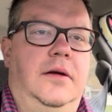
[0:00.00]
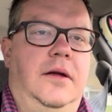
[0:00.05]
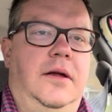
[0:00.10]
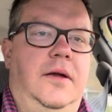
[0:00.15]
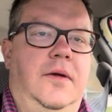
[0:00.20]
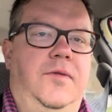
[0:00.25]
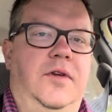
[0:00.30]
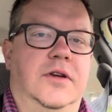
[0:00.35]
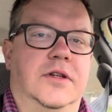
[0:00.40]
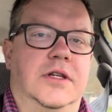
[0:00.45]

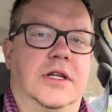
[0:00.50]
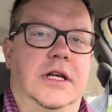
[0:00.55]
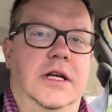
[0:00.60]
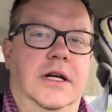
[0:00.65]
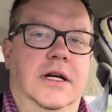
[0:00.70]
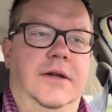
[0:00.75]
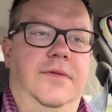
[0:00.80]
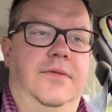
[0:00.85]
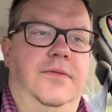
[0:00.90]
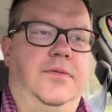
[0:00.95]
It feels
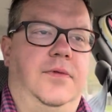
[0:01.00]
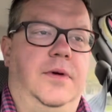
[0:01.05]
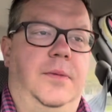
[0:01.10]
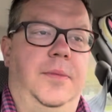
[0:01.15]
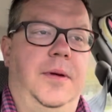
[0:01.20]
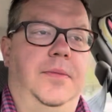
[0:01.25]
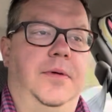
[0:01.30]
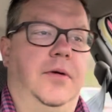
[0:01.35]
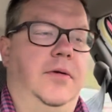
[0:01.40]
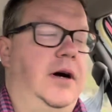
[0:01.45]
good for
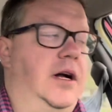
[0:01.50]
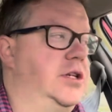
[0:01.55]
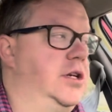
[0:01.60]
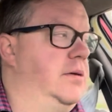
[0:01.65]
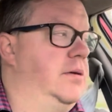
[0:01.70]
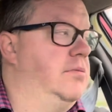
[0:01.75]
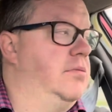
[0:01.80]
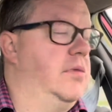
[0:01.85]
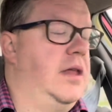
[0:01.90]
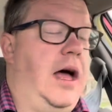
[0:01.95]
people to watch it.
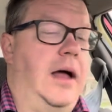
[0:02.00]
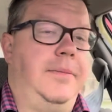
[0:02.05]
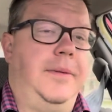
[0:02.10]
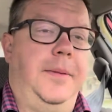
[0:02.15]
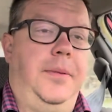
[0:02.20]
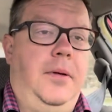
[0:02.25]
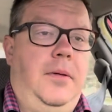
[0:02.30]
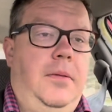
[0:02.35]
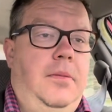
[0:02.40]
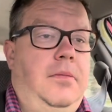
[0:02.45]
A
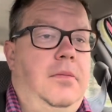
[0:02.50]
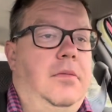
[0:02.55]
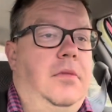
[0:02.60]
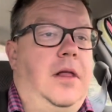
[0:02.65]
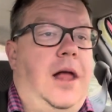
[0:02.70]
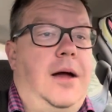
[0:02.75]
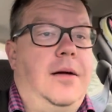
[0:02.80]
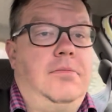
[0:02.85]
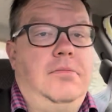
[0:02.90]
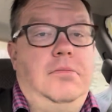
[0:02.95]

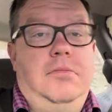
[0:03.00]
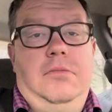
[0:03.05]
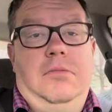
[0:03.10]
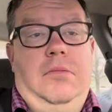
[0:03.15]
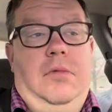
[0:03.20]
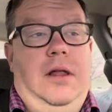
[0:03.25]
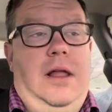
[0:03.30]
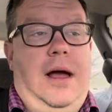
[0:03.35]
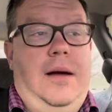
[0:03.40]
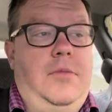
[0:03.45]

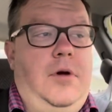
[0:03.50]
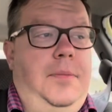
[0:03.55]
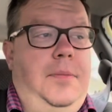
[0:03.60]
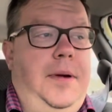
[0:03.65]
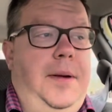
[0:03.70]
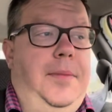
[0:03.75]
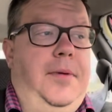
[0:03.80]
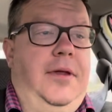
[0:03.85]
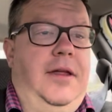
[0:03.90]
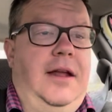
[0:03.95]
lot more
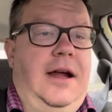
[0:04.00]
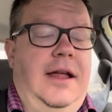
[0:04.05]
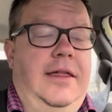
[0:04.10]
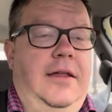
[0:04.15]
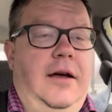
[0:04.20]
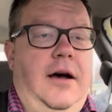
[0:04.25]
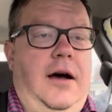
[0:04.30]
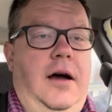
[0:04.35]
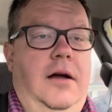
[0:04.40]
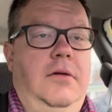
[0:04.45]
people than I
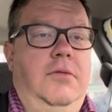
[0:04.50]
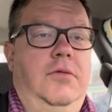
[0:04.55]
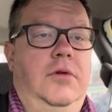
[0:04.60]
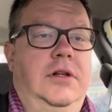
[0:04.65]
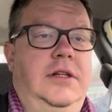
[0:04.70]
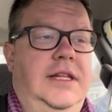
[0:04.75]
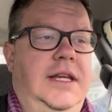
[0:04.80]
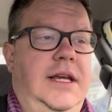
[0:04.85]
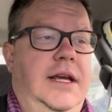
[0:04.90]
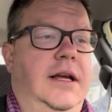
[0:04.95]
thought
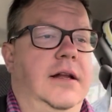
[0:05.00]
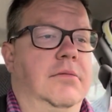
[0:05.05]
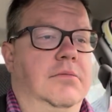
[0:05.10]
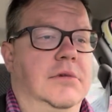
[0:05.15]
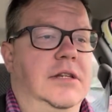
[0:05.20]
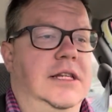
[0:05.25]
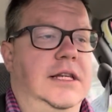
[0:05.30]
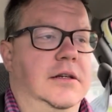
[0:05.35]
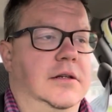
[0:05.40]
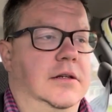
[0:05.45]
would see it,
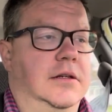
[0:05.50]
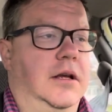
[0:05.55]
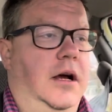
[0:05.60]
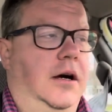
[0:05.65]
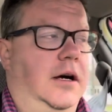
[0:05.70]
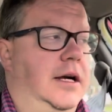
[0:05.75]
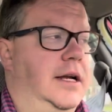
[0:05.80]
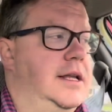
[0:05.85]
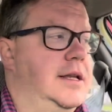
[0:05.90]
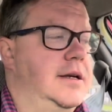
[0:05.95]

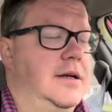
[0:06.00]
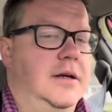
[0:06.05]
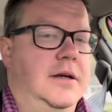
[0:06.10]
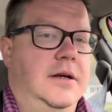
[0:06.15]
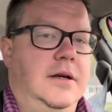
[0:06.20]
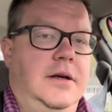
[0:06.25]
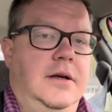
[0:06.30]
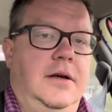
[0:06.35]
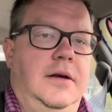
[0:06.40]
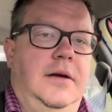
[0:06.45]
saw it.
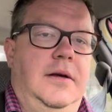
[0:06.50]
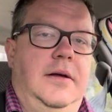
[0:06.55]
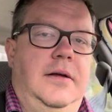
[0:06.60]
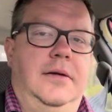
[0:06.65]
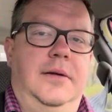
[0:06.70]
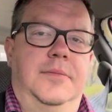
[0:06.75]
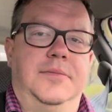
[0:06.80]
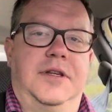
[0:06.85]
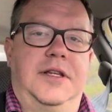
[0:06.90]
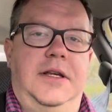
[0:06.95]
And
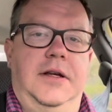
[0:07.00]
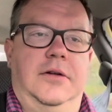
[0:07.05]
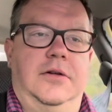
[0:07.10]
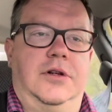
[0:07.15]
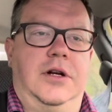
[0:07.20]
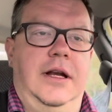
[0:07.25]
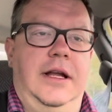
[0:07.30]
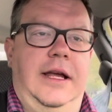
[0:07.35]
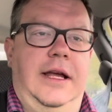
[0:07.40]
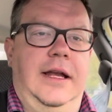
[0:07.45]
I'm still
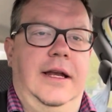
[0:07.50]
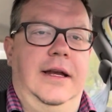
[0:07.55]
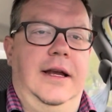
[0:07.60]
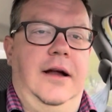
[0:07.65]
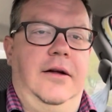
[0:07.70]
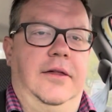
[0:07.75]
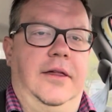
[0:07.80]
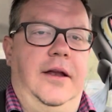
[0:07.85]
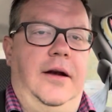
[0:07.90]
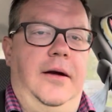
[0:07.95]
trying to get it
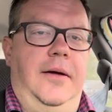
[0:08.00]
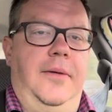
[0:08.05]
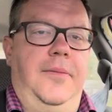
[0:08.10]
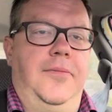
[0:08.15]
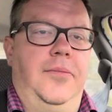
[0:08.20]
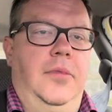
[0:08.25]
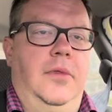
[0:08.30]
out there.